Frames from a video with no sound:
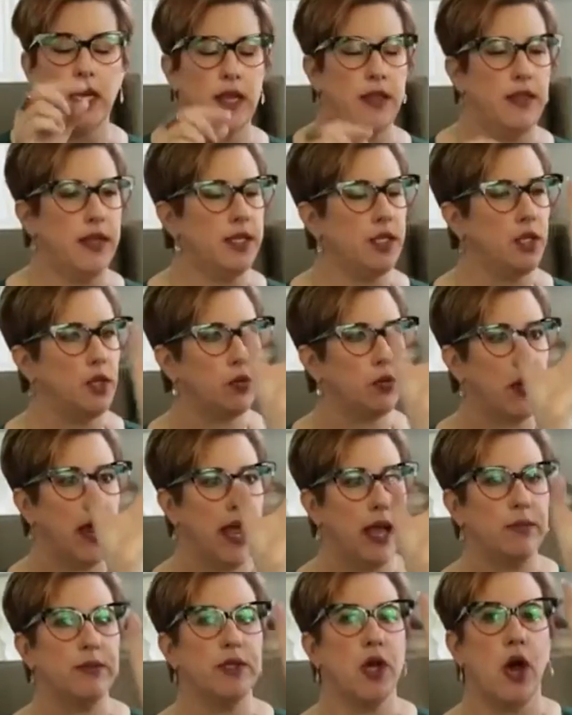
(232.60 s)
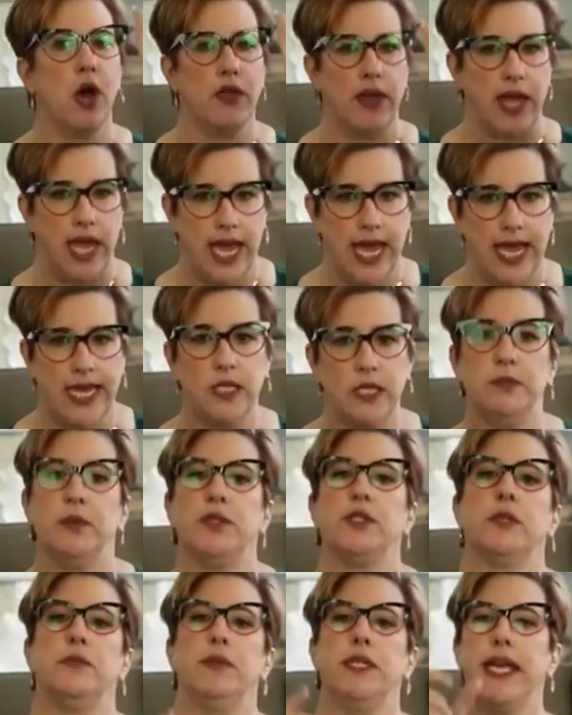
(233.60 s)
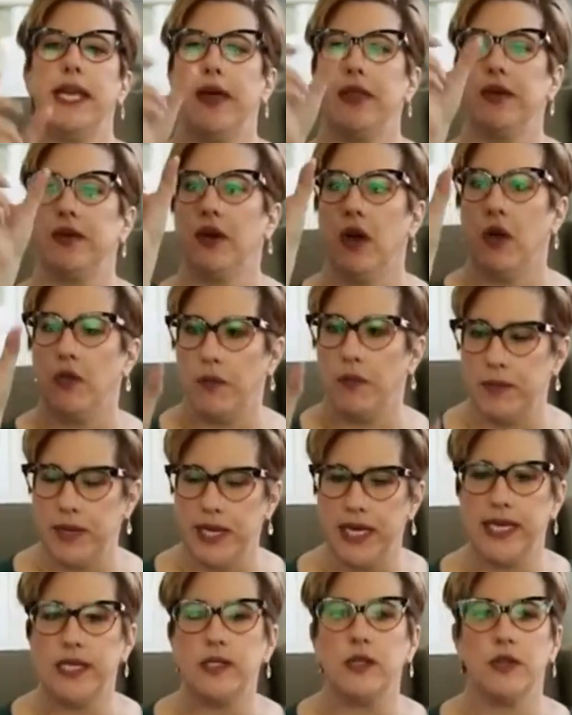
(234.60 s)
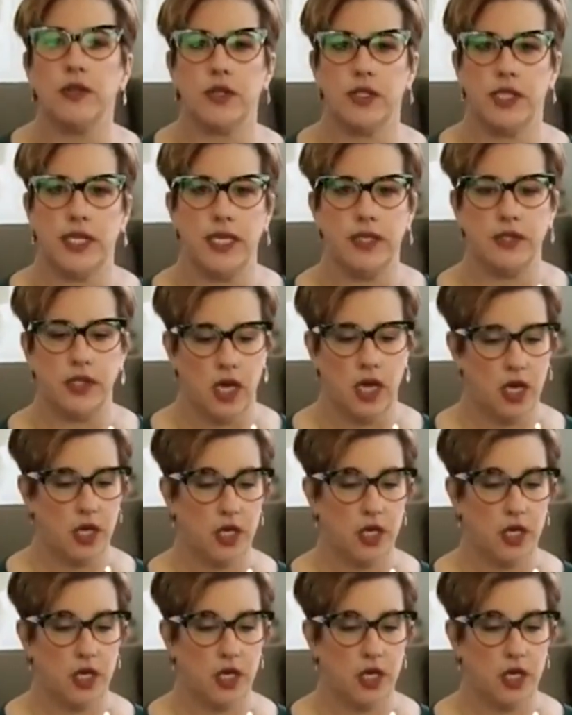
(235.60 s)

This grabs all the A's, puts them together, all the B's, all the C's.